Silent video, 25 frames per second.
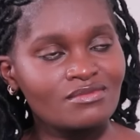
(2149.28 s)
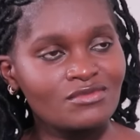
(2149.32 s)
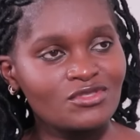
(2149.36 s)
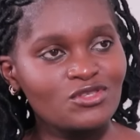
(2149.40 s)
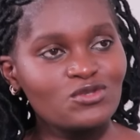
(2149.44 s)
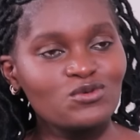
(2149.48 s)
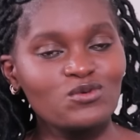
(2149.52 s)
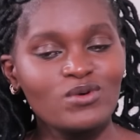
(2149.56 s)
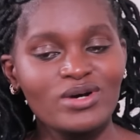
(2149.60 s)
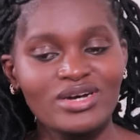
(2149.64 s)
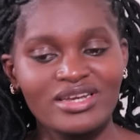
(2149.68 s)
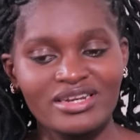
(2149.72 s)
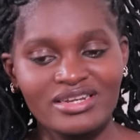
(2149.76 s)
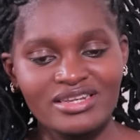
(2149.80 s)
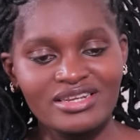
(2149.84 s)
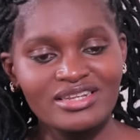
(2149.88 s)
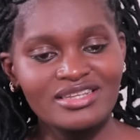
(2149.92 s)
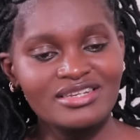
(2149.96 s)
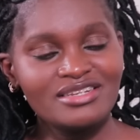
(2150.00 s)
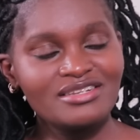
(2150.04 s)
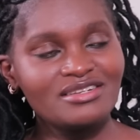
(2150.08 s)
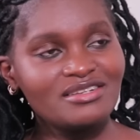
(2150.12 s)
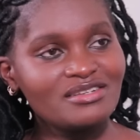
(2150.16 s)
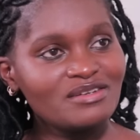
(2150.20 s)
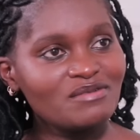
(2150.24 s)
You were really
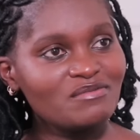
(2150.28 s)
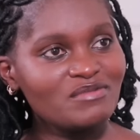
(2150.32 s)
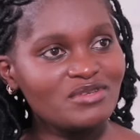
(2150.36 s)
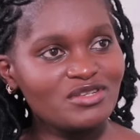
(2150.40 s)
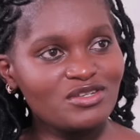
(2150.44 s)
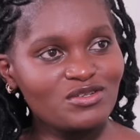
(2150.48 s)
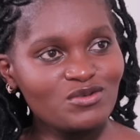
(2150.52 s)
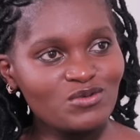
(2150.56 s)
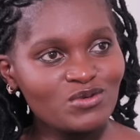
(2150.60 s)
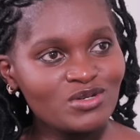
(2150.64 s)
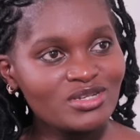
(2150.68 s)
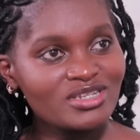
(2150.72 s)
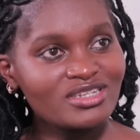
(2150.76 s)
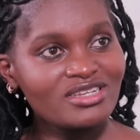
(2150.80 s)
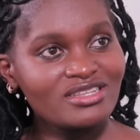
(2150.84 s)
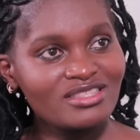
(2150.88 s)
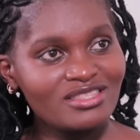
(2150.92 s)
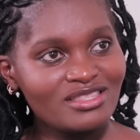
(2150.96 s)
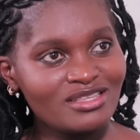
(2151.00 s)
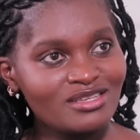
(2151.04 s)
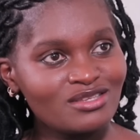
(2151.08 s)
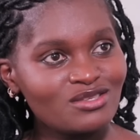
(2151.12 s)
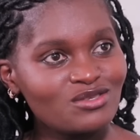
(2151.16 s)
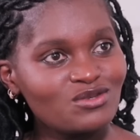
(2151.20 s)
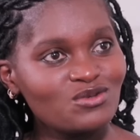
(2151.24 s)
determined you wanted
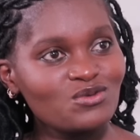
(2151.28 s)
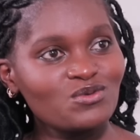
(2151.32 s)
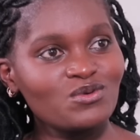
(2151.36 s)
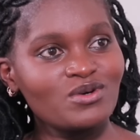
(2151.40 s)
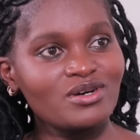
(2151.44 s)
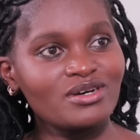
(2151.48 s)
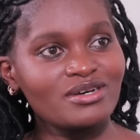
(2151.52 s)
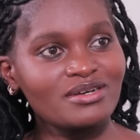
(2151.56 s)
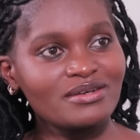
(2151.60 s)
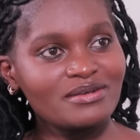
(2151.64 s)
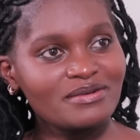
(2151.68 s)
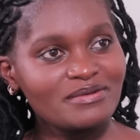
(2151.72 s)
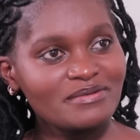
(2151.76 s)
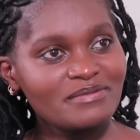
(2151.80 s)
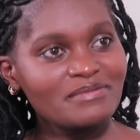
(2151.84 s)
mm-hmm. this to work.